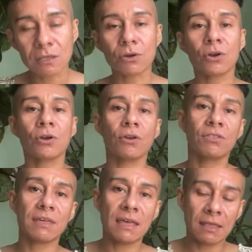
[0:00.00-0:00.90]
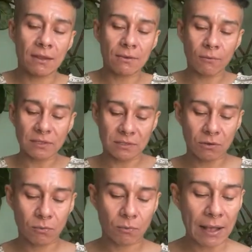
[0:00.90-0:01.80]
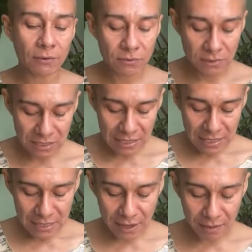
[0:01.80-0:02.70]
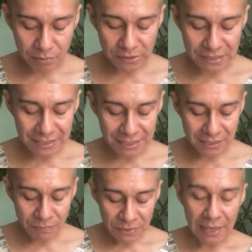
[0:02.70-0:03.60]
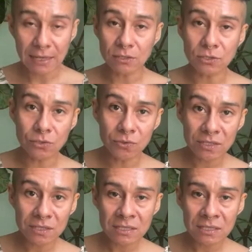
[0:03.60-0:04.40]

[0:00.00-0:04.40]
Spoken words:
of the earth and what's around the High Priestess, and uses